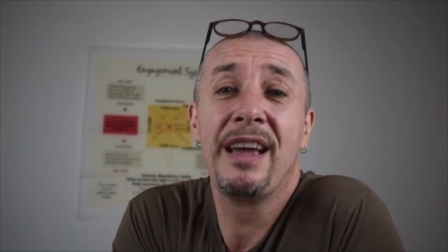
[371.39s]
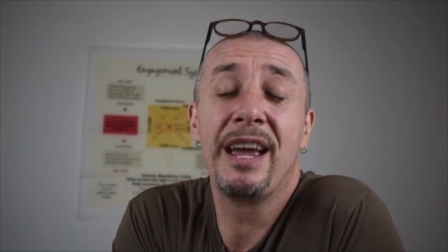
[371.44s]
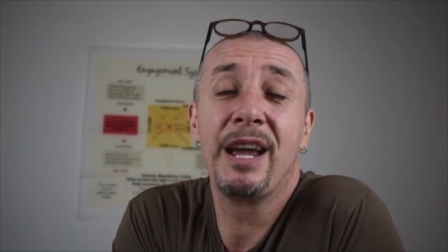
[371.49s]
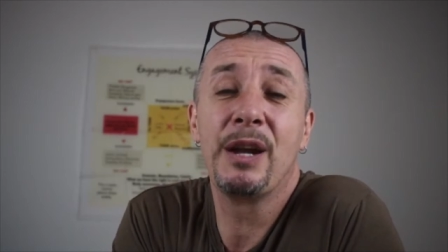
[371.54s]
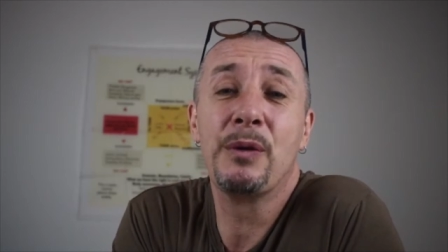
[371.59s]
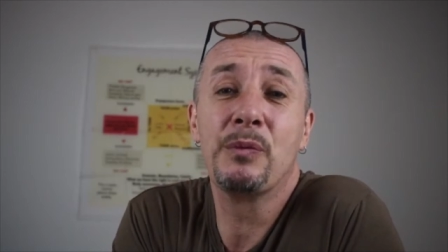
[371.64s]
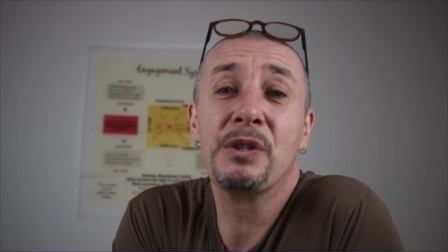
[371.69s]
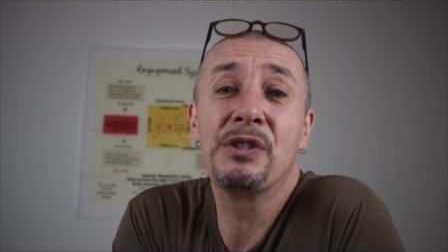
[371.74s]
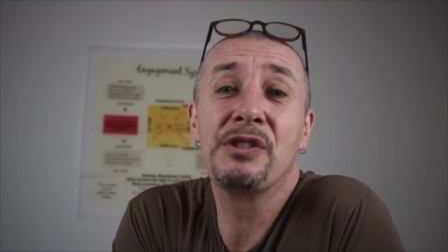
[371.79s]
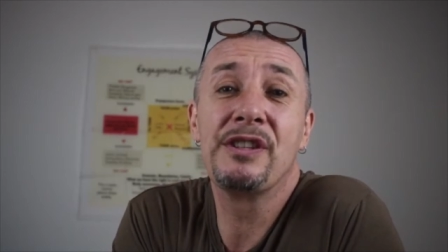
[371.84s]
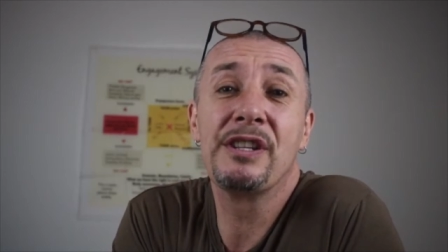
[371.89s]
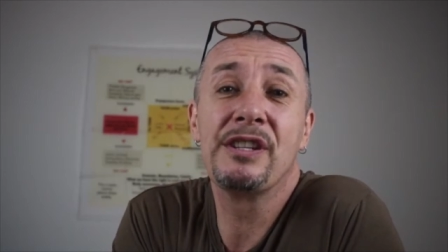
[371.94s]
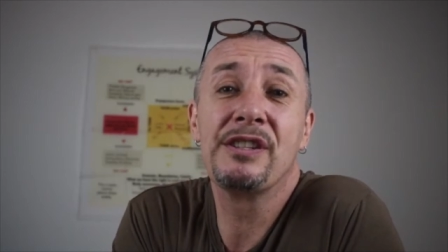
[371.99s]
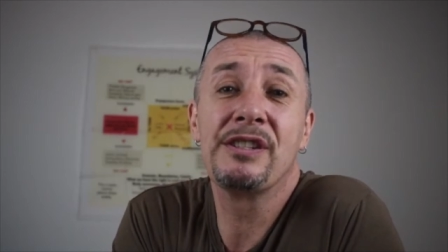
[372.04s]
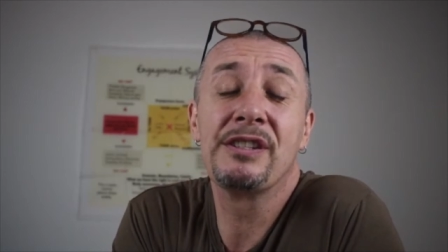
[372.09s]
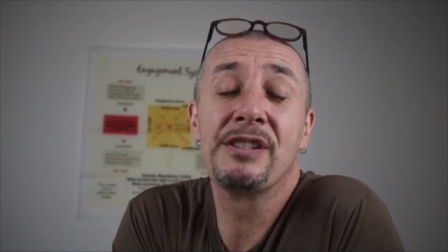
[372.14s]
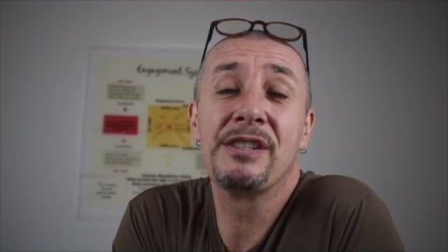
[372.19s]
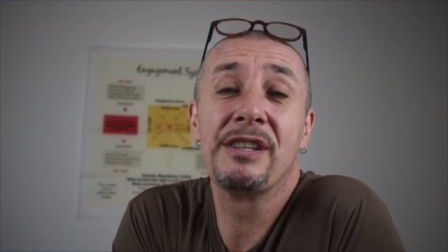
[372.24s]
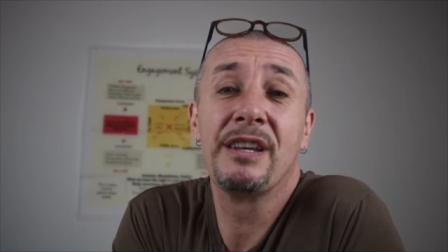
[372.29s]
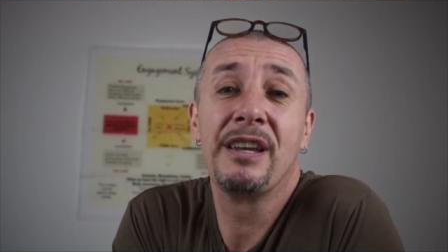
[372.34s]
And with
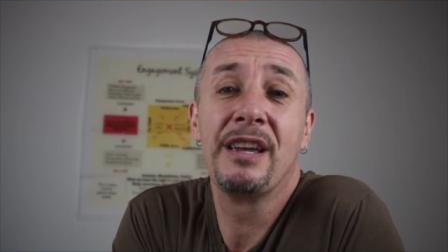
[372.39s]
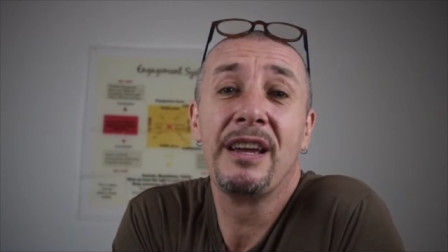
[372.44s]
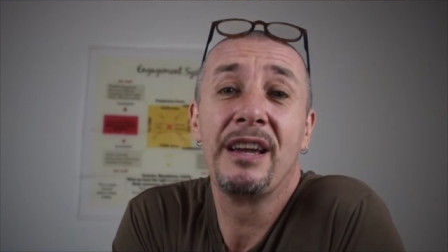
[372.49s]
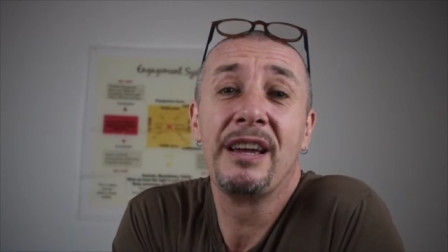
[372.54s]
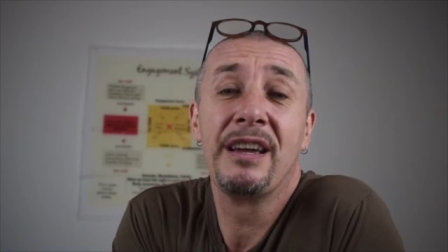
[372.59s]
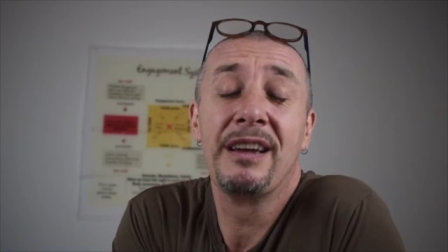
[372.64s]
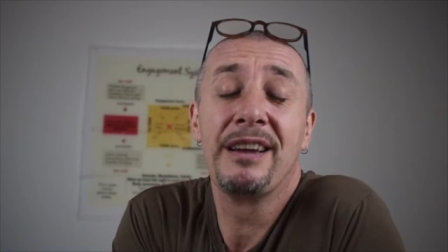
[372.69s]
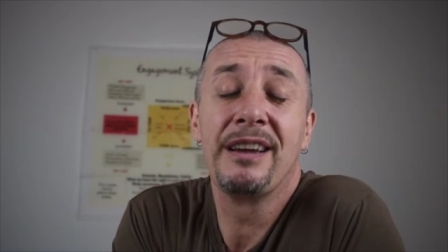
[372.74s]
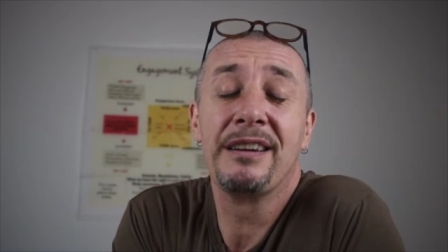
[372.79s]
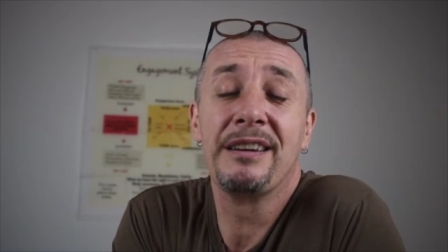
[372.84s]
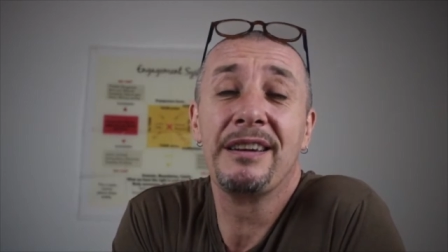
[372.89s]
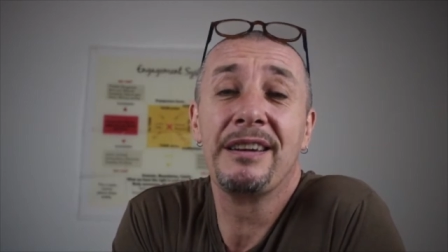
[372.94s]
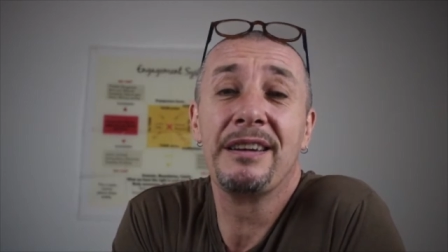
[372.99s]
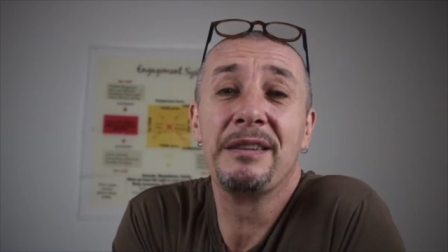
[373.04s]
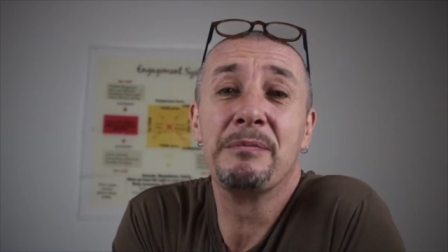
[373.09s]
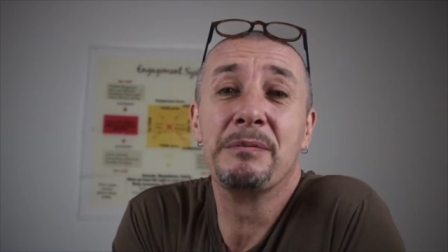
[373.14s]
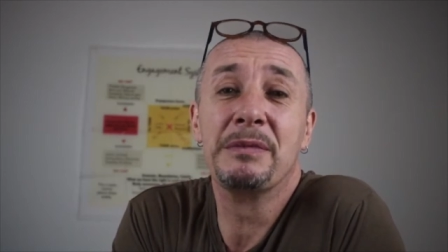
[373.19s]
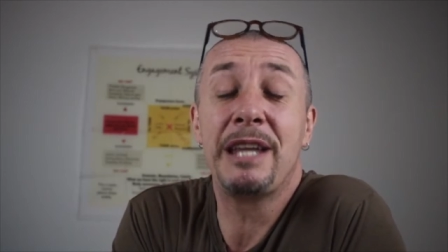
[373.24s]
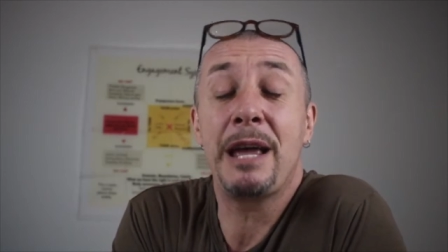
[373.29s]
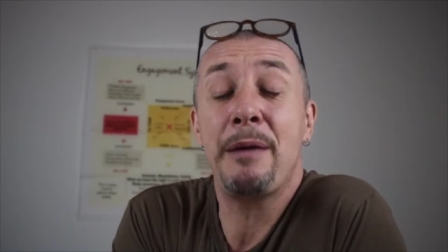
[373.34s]
this
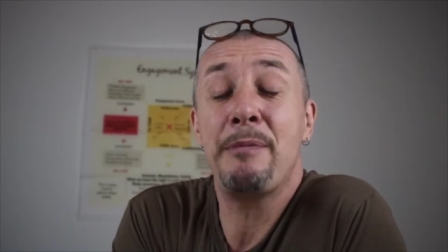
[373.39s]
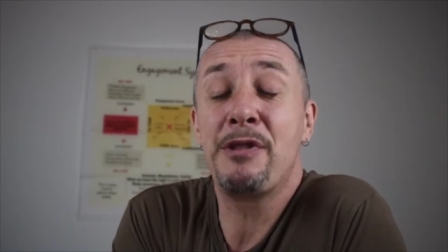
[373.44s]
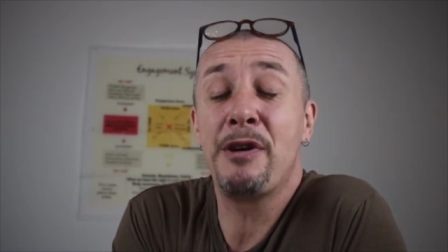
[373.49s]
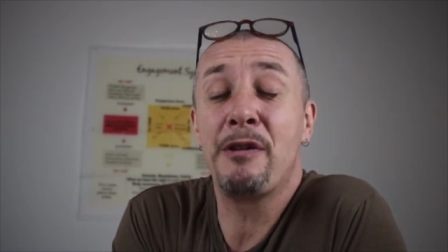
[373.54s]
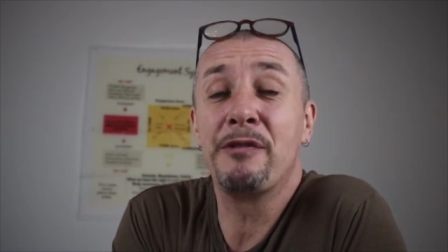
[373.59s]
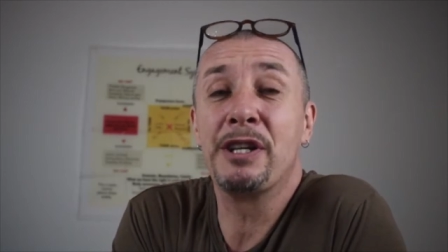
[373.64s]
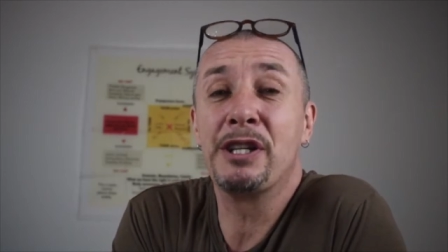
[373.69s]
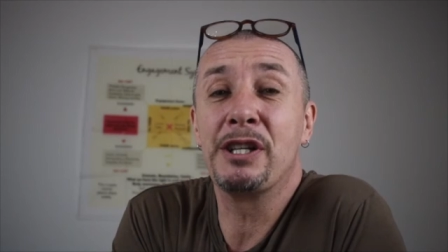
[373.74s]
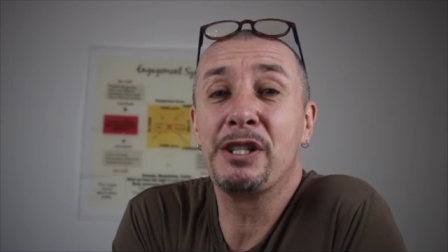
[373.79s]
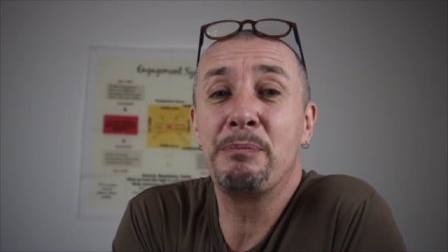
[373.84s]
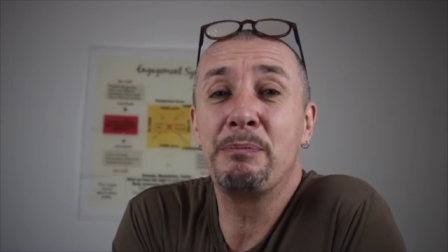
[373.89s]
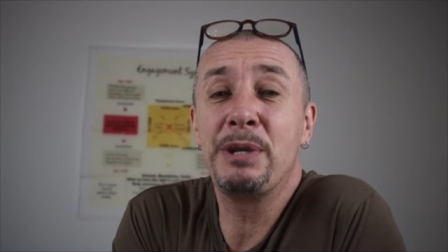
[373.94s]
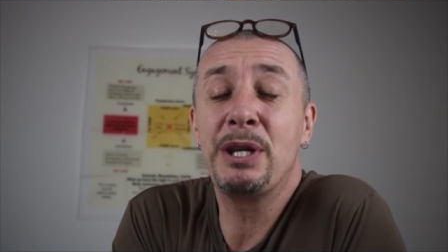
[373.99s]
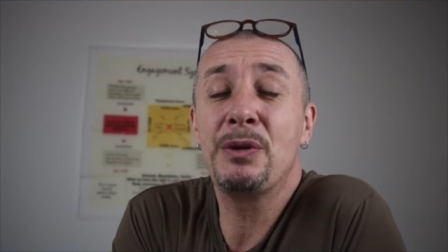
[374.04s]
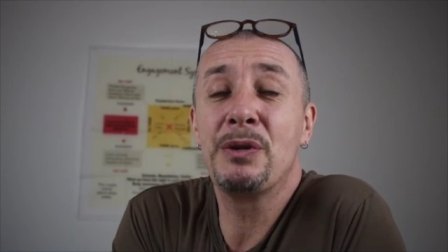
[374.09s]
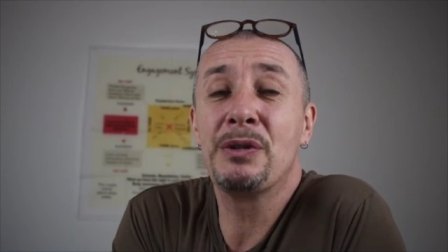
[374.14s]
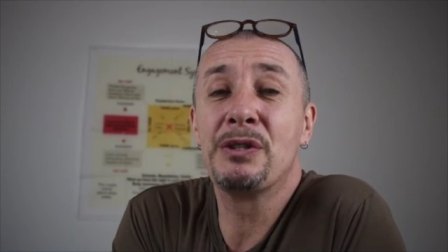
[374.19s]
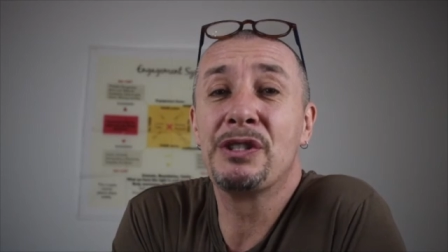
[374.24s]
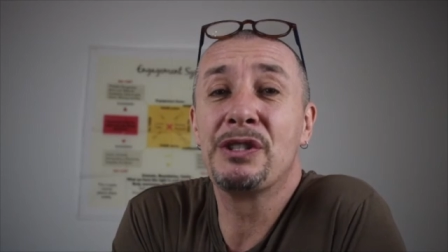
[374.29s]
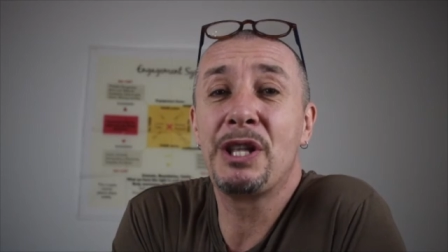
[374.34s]
um, depth of
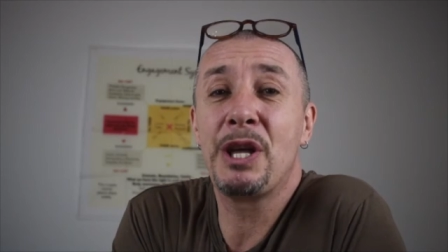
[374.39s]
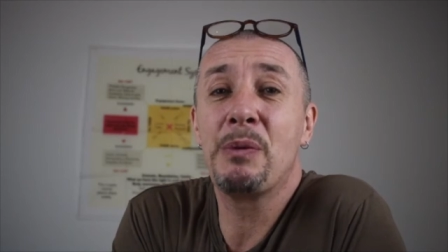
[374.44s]
experience,